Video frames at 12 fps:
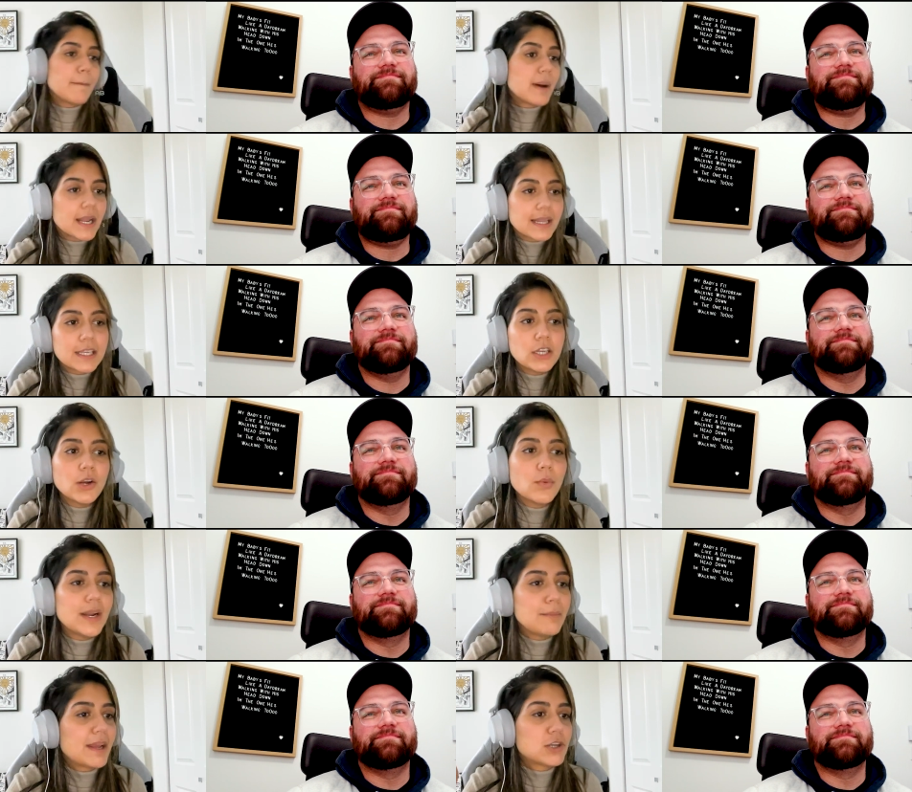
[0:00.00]
Speaker 1: But you know
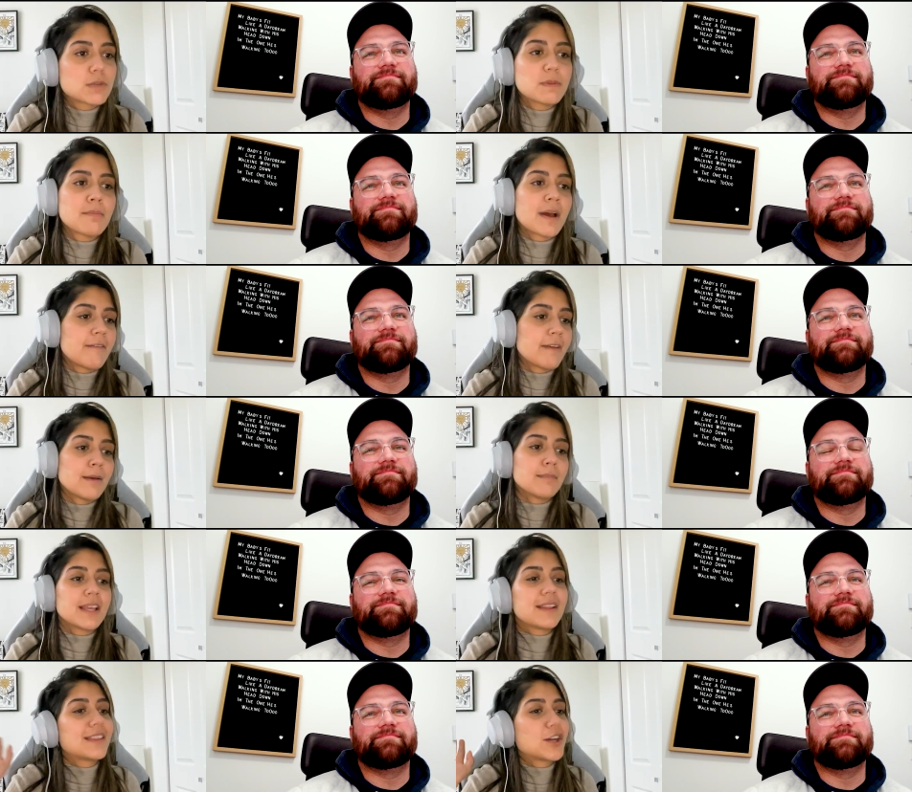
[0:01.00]
what? It might just be my
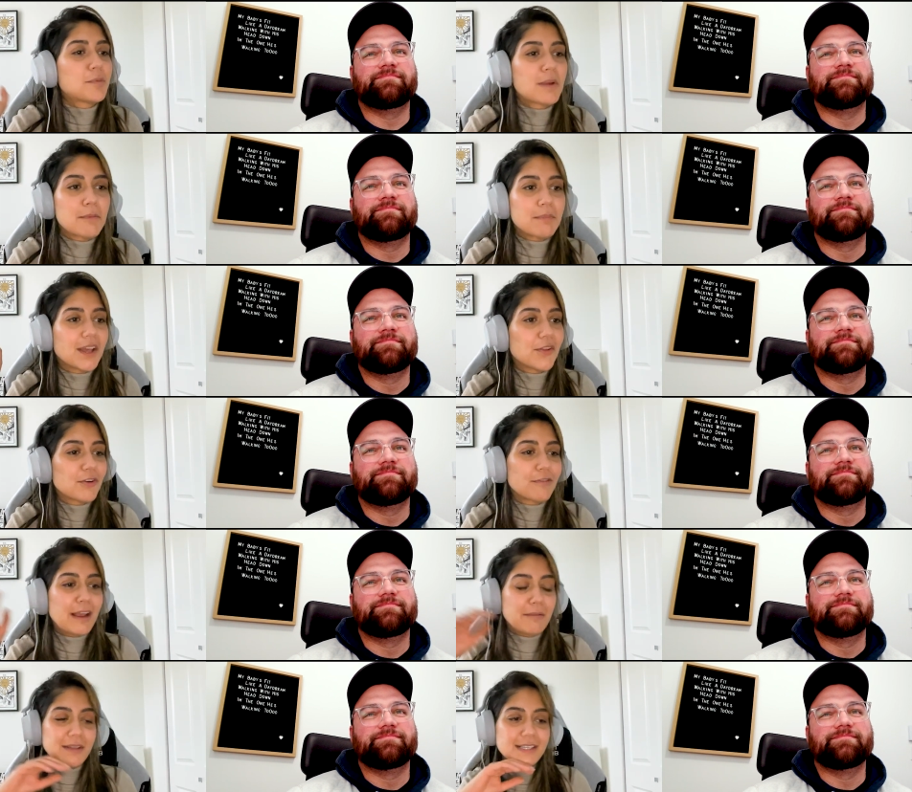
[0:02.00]
family. There might be other
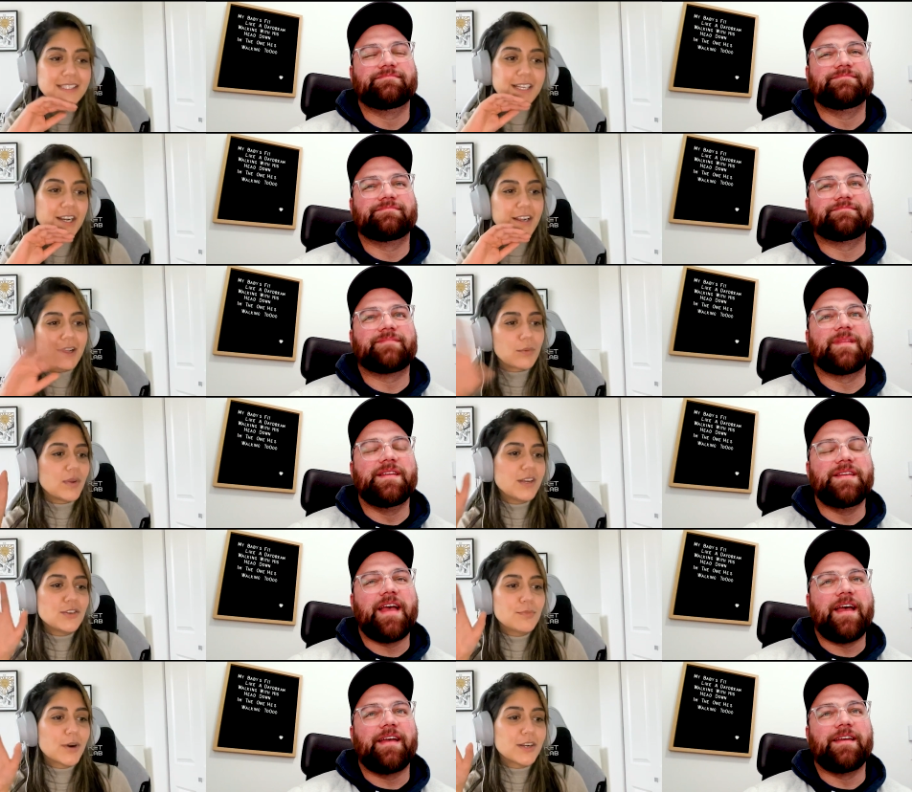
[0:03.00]
families that are like, we
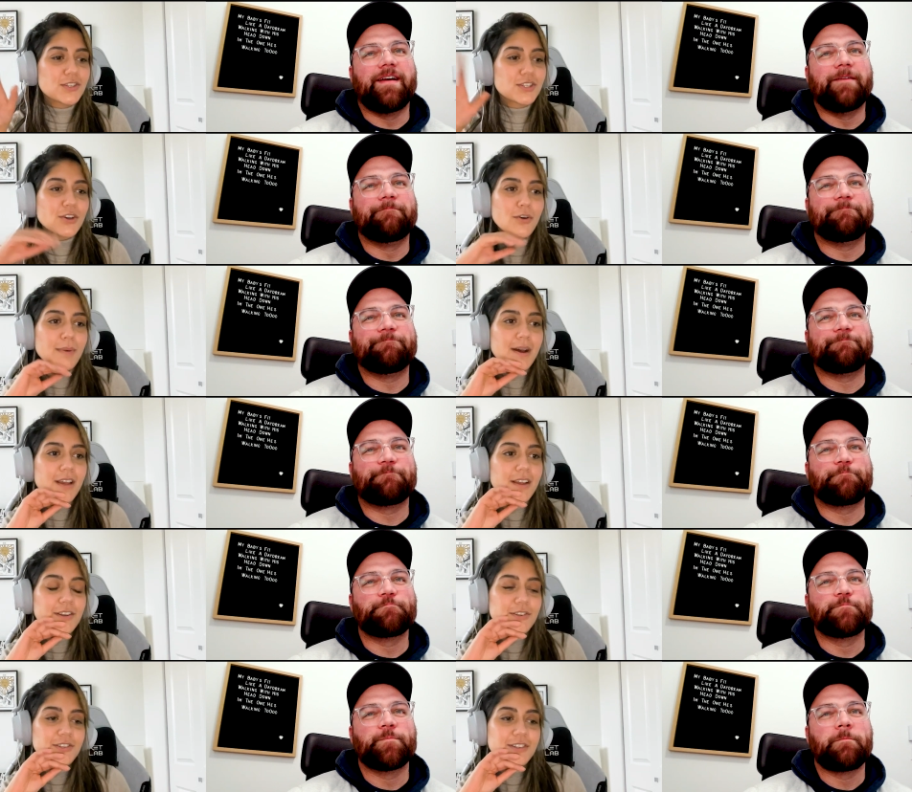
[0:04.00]
yeah, brunch yeah. so
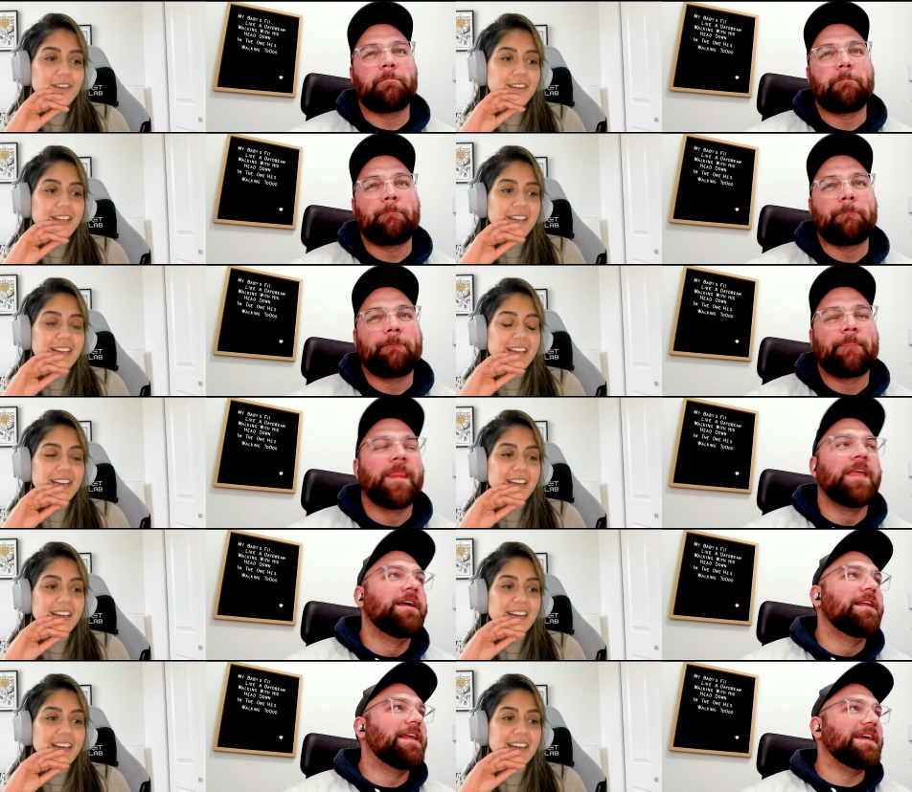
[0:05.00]
much.
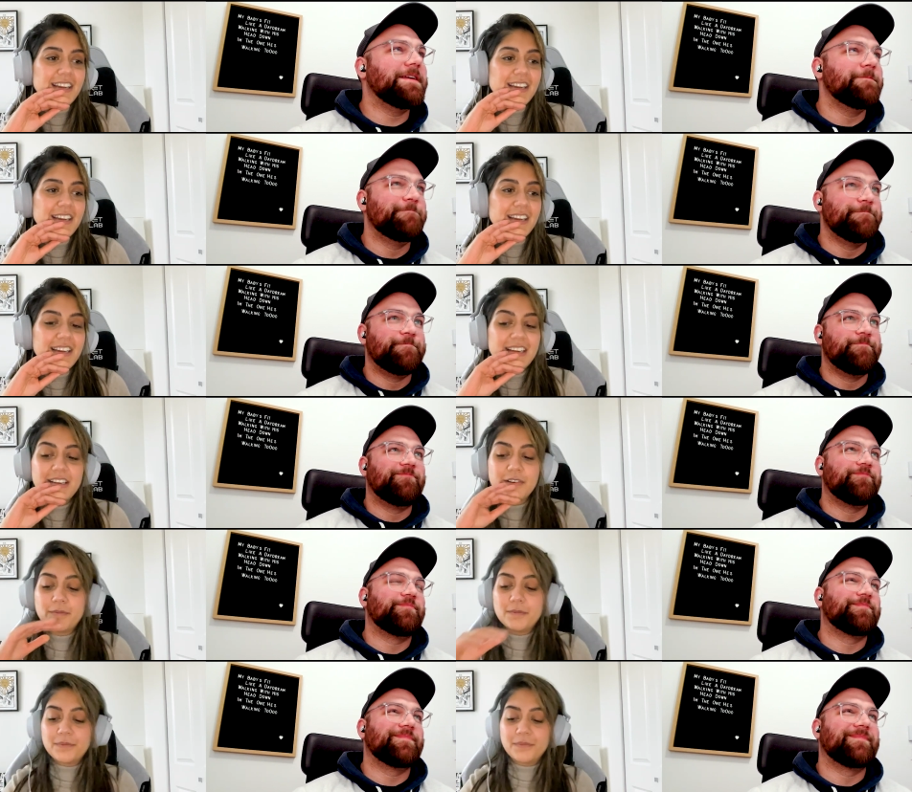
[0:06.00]
Speaker 2: Like
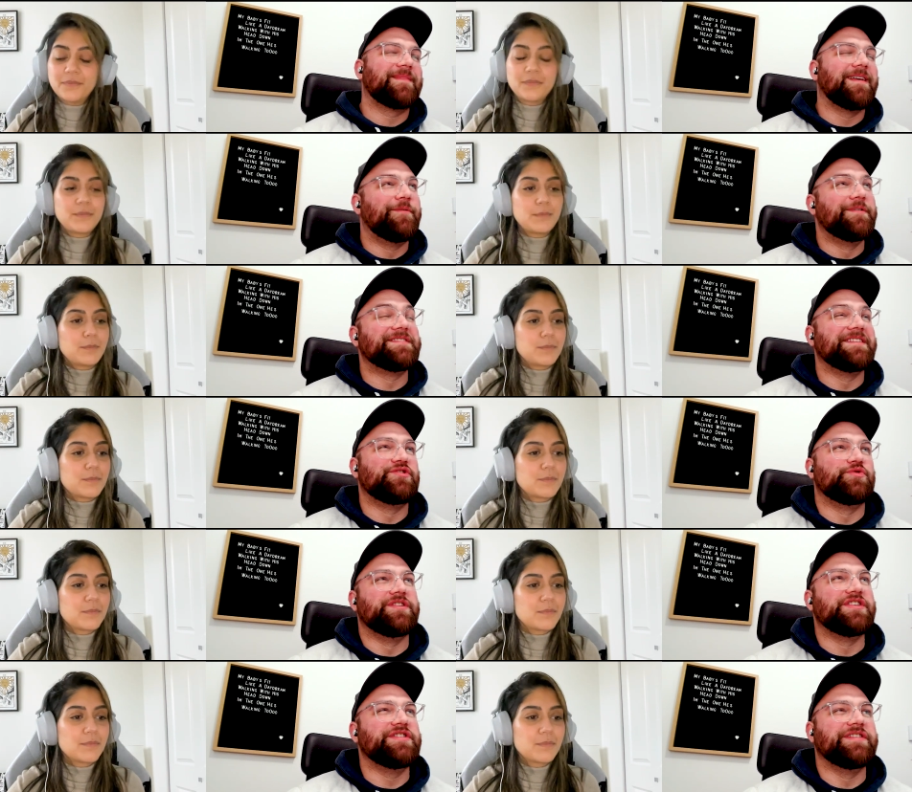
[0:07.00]
I want to say
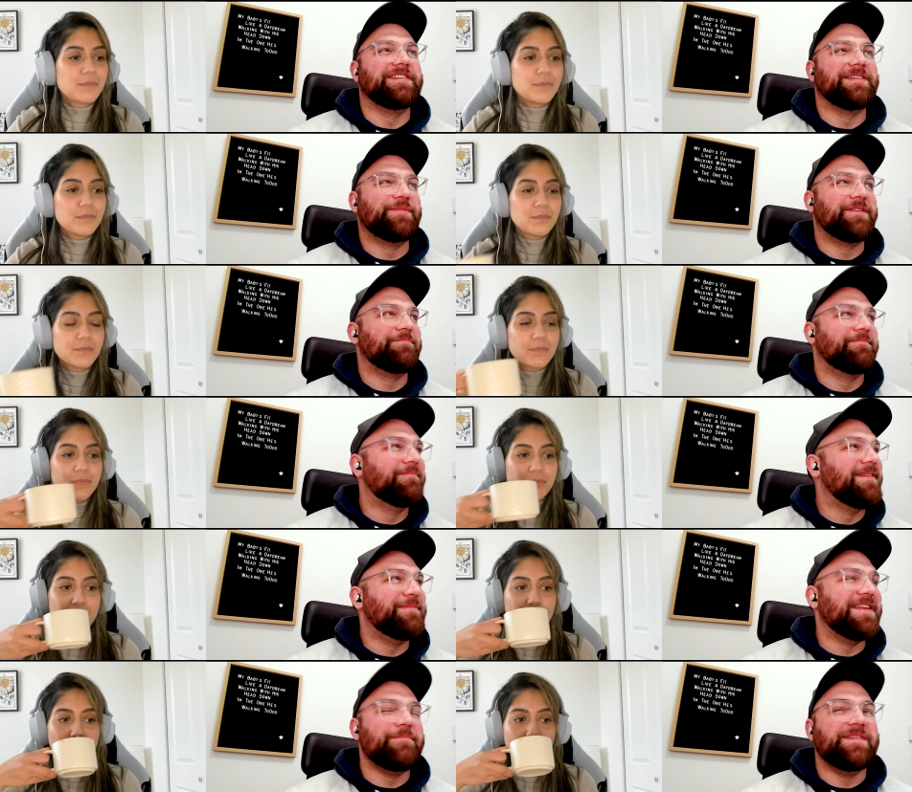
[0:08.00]
traditionally, but
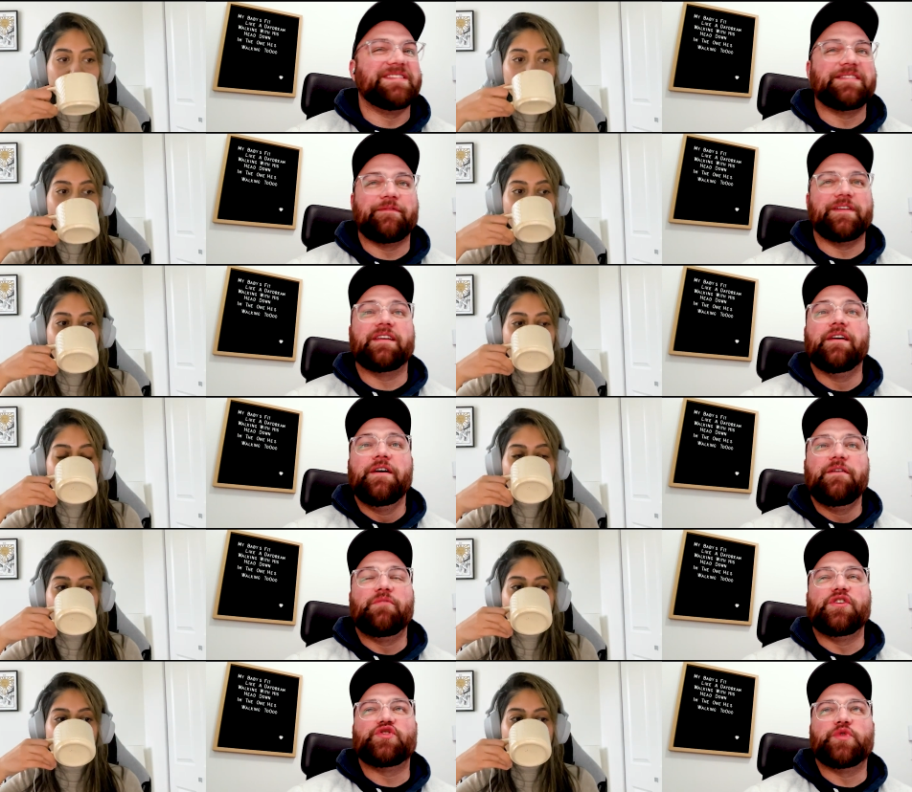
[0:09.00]
maybe that means nothing.
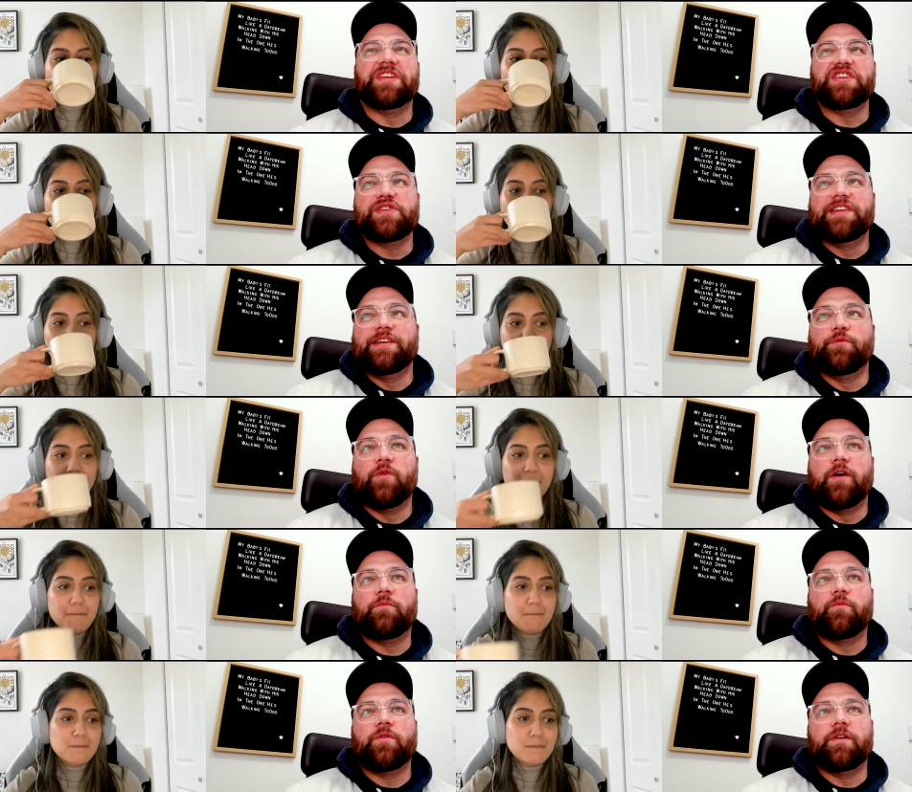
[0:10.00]
But traditionally,
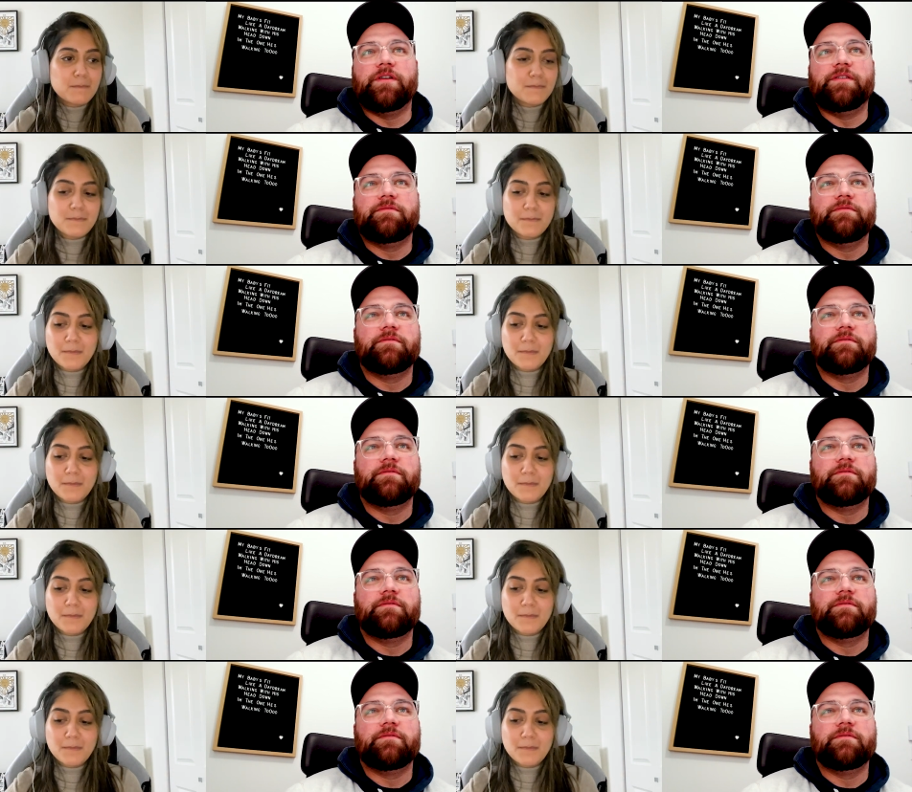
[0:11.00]
what would